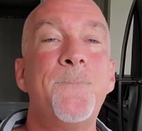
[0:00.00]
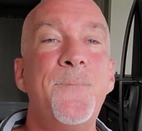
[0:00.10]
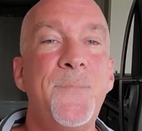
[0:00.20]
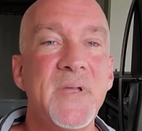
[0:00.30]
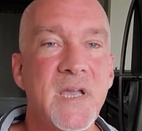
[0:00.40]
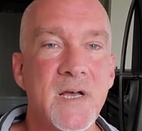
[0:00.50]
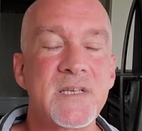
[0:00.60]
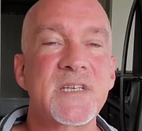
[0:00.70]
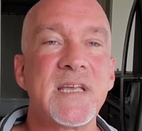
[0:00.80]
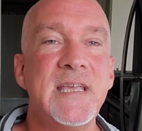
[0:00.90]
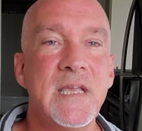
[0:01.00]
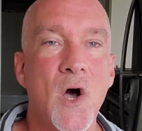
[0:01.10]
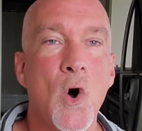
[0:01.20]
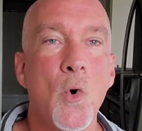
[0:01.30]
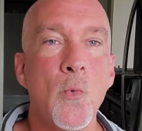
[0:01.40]
Because he
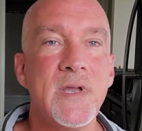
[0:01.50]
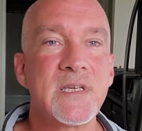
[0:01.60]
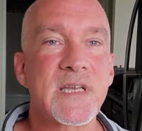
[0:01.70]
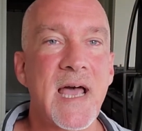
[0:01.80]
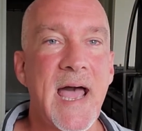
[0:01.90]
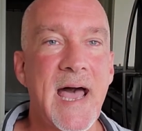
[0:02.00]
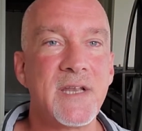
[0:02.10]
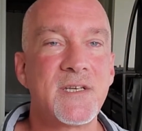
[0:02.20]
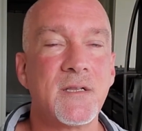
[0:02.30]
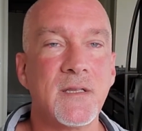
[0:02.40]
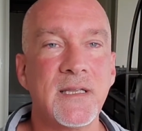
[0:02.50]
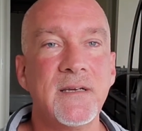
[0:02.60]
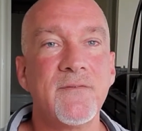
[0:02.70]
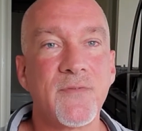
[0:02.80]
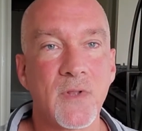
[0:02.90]
always had to
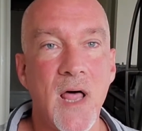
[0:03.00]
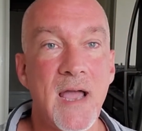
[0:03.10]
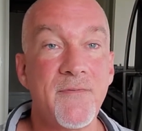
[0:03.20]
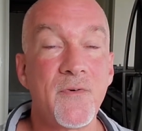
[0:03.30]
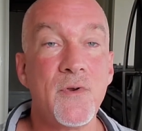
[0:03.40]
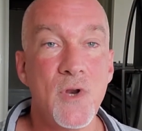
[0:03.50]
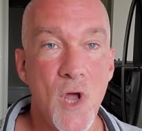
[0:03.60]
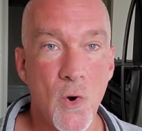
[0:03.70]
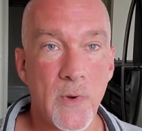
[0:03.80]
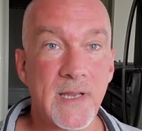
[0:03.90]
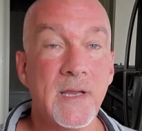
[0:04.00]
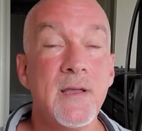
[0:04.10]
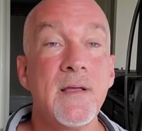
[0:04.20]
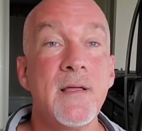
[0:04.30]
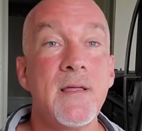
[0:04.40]
live life knowing
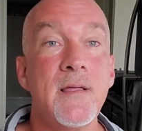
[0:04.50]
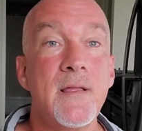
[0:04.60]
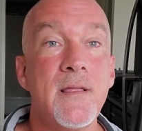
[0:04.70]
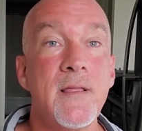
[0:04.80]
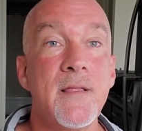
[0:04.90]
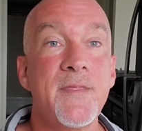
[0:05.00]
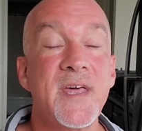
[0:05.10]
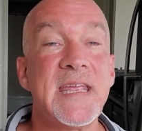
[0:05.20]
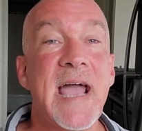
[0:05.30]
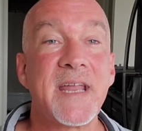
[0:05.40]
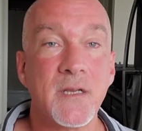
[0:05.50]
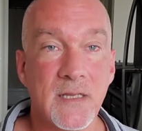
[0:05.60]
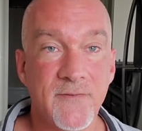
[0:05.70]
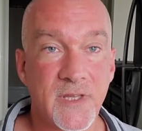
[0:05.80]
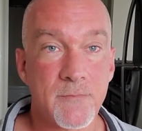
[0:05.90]
that he had to
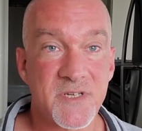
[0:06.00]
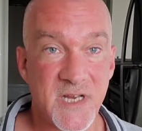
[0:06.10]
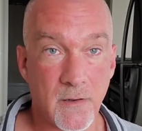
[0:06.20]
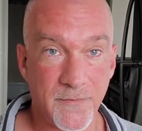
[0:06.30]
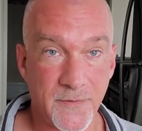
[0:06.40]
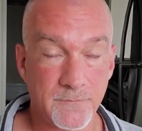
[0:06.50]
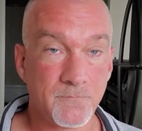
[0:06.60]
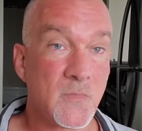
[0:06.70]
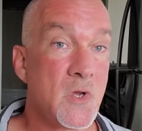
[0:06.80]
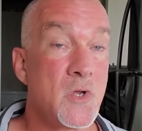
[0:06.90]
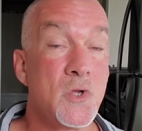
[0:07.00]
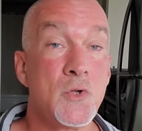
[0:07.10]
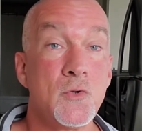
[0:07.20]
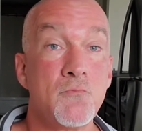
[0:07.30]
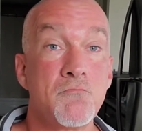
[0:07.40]
live with himself.
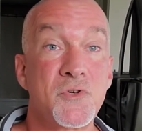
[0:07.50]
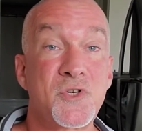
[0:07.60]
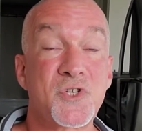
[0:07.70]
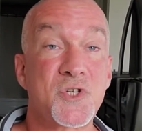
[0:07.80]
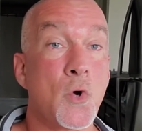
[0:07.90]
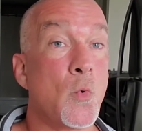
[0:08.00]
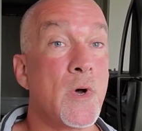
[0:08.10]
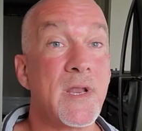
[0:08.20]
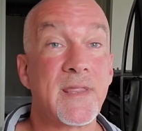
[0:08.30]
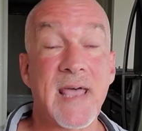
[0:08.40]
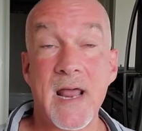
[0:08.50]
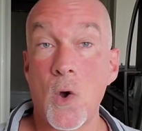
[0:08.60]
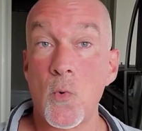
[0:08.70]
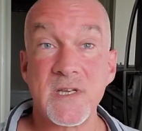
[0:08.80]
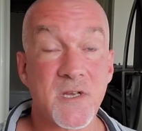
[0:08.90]
So that
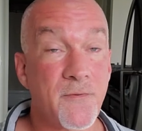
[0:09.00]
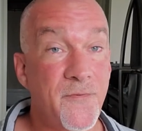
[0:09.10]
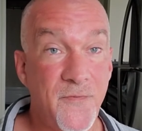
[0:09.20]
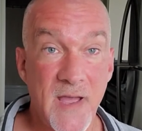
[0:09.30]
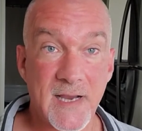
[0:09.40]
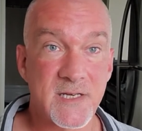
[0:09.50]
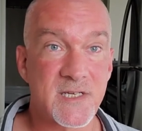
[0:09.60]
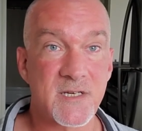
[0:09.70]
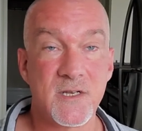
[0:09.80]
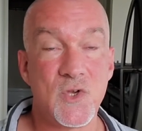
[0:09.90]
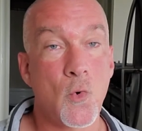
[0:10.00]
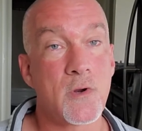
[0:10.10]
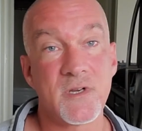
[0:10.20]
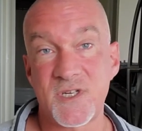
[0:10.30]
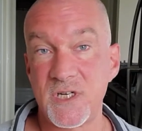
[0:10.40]
always affects your
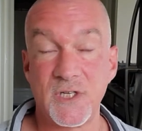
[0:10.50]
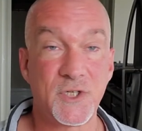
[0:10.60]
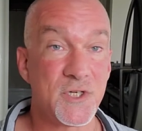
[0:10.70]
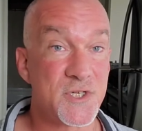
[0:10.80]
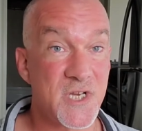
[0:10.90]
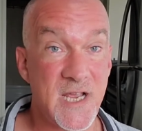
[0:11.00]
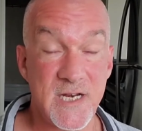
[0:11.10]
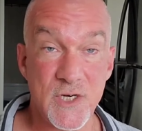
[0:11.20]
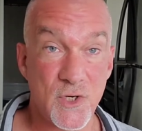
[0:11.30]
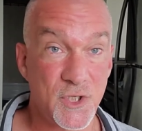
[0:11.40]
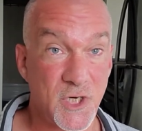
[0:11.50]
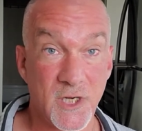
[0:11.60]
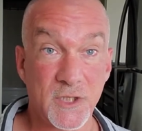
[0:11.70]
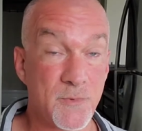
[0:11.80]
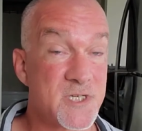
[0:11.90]
decisions and your
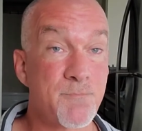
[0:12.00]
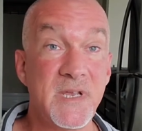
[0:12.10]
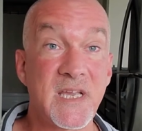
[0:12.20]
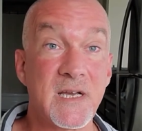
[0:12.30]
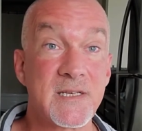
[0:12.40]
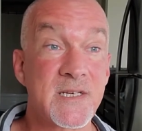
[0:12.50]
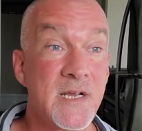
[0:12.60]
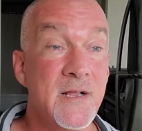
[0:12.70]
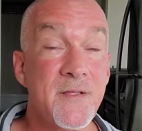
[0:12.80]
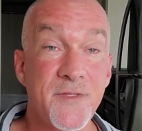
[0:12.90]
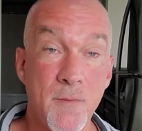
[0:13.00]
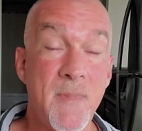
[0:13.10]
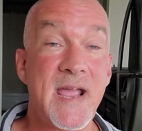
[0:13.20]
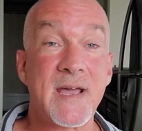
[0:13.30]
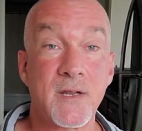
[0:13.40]
judgments, because the
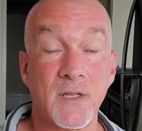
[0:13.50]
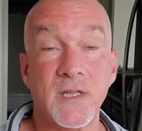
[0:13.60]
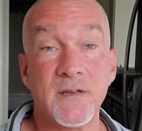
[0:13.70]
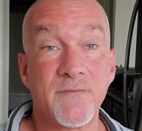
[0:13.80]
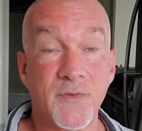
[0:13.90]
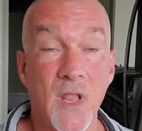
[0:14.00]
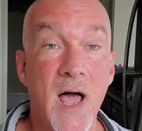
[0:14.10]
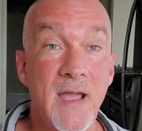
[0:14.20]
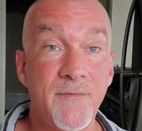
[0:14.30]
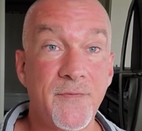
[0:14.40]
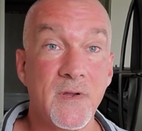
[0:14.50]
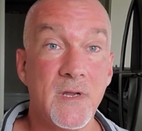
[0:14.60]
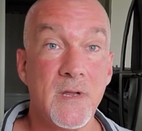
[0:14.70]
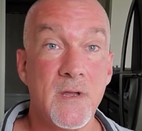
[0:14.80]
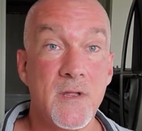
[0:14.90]
man lived life
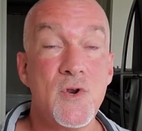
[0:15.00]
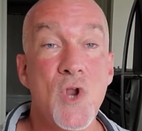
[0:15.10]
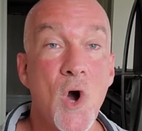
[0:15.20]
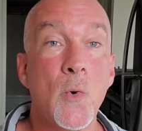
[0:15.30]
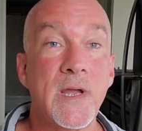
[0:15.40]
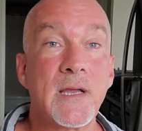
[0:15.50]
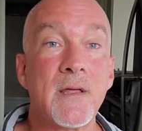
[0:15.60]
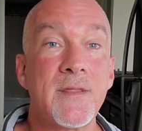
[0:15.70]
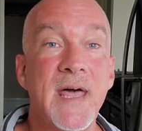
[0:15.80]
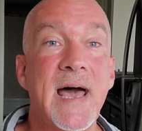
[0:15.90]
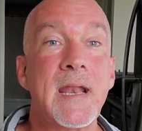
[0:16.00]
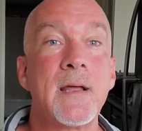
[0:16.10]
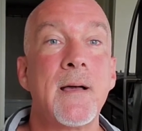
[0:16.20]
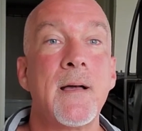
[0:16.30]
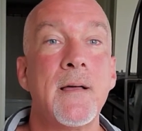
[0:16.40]
knowing that
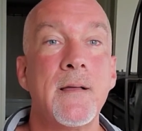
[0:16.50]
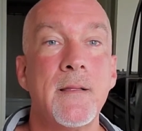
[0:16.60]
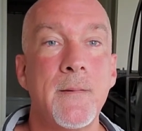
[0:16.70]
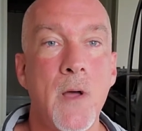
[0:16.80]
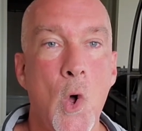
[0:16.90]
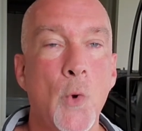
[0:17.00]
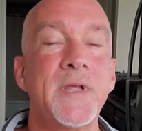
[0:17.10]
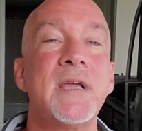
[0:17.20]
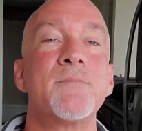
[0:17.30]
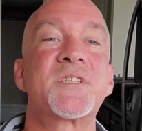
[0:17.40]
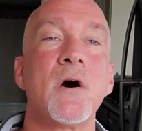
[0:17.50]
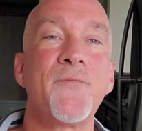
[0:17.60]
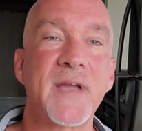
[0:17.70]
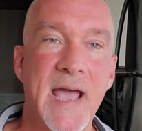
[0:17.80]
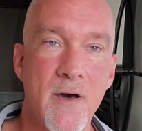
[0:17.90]
holding
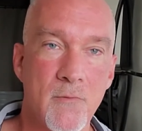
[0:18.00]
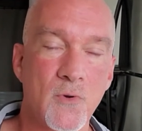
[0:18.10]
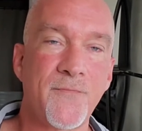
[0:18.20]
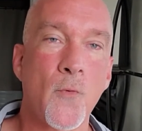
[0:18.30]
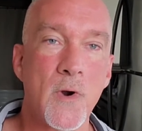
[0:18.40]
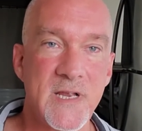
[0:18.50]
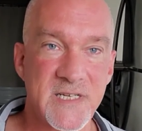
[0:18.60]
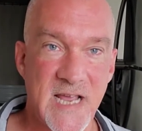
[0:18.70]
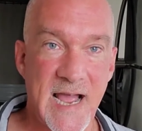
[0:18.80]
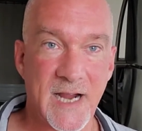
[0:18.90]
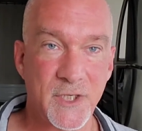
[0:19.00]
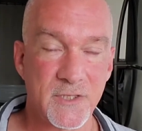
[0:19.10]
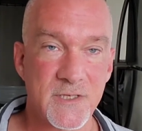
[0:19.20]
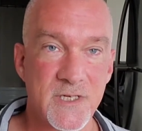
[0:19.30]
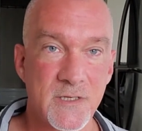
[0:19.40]
himself accountable for his
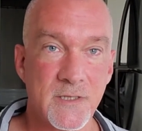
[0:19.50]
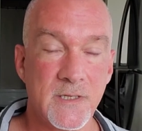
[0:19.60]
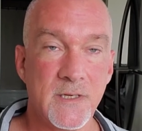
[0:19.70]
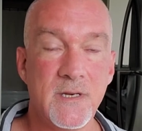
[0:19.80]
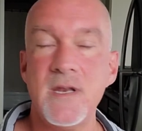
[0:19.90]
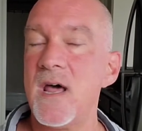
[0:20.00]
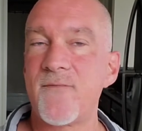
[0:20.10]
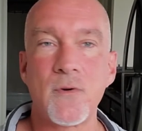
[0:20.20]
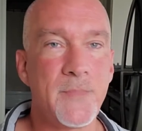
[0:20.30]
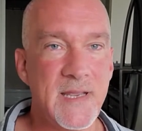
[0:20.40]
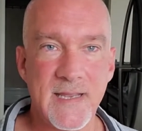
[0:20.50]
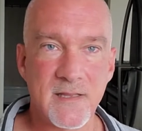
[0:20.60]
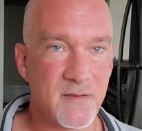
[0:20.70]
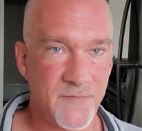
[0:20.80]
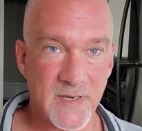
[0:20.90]
actions, never
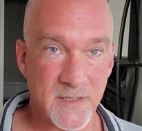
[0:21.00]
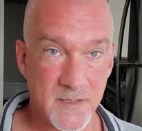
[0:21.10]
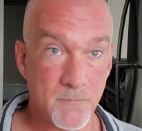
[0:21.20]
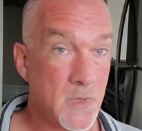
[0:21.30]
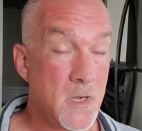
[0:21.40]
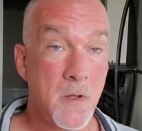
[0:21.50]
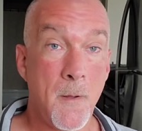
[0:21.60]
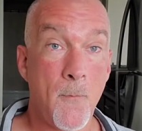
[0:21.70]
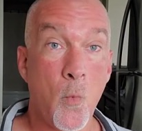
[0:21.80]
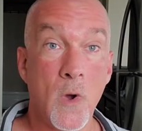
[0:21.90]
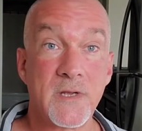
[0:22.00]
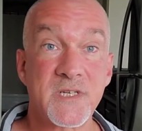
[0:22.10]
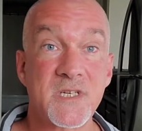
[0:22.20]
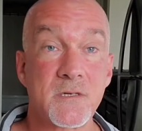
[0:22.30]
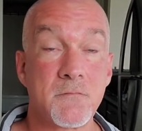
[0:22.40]
being the victim,
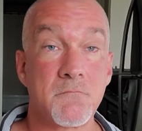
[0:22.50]
was